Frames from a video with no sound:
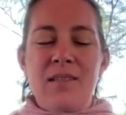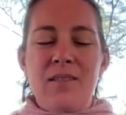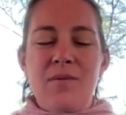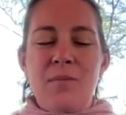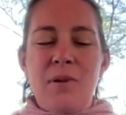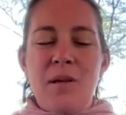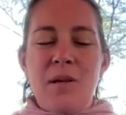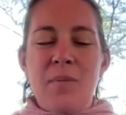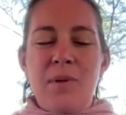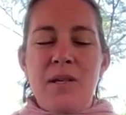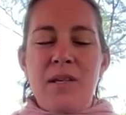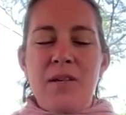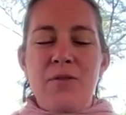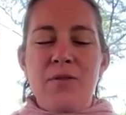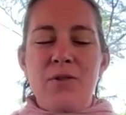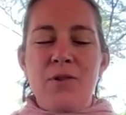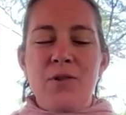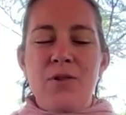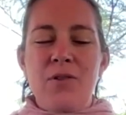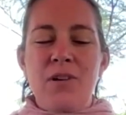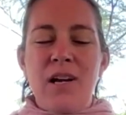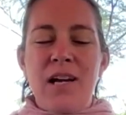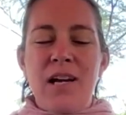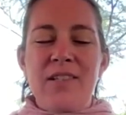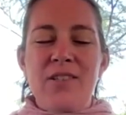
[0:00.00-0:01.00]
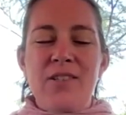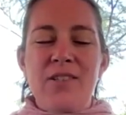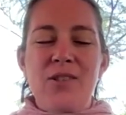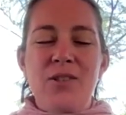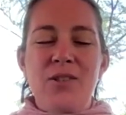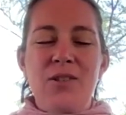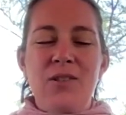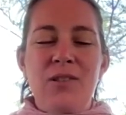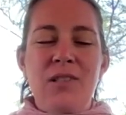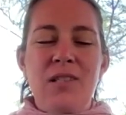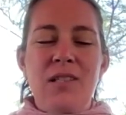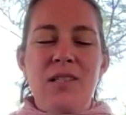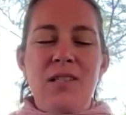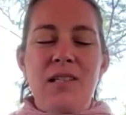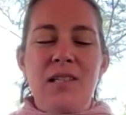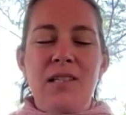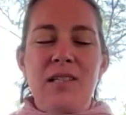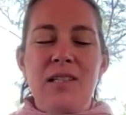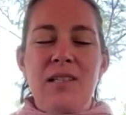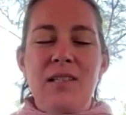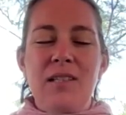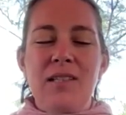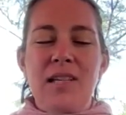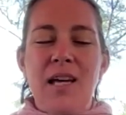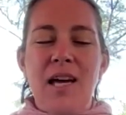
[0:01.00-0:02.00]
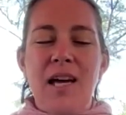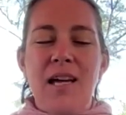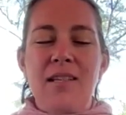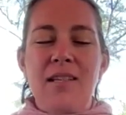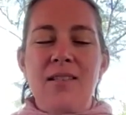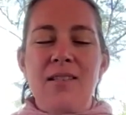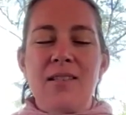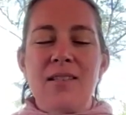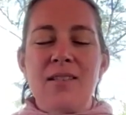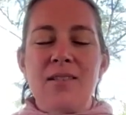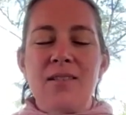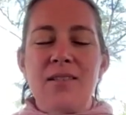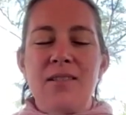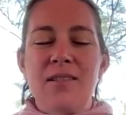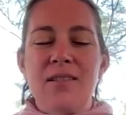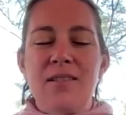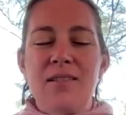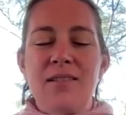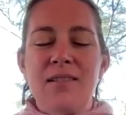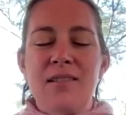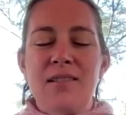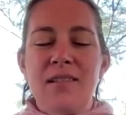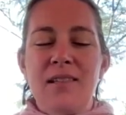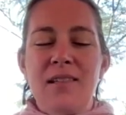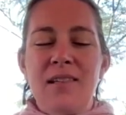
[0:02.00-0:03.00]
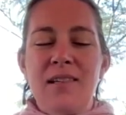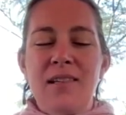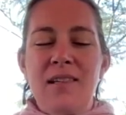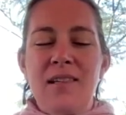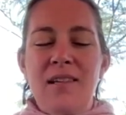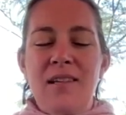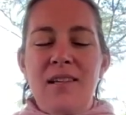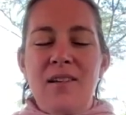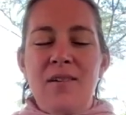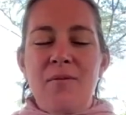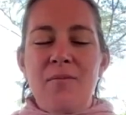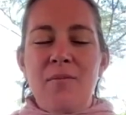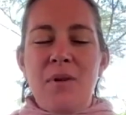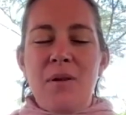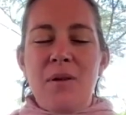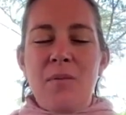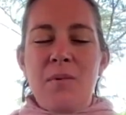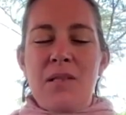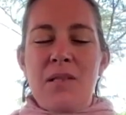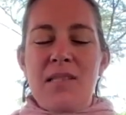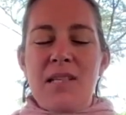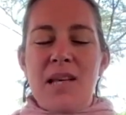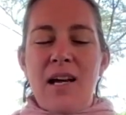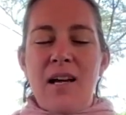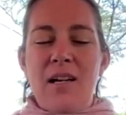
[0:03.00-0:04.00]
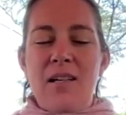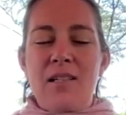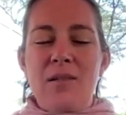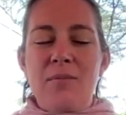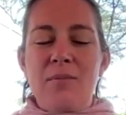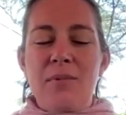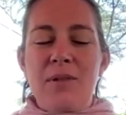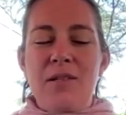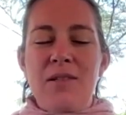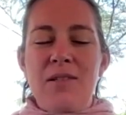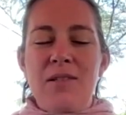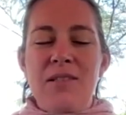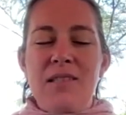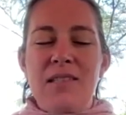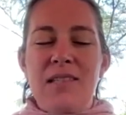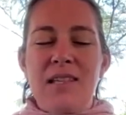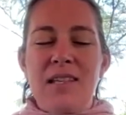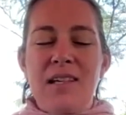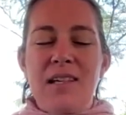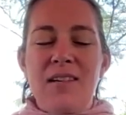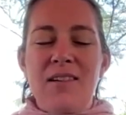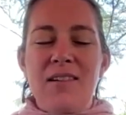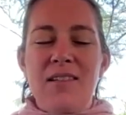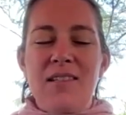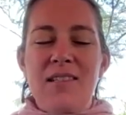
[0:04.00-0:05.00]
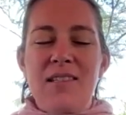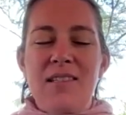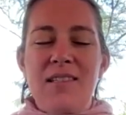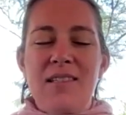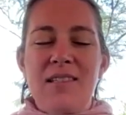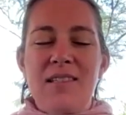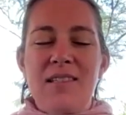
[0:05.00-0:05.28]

Maybe if your right shoulder is a little tight, maybe it's actually because there's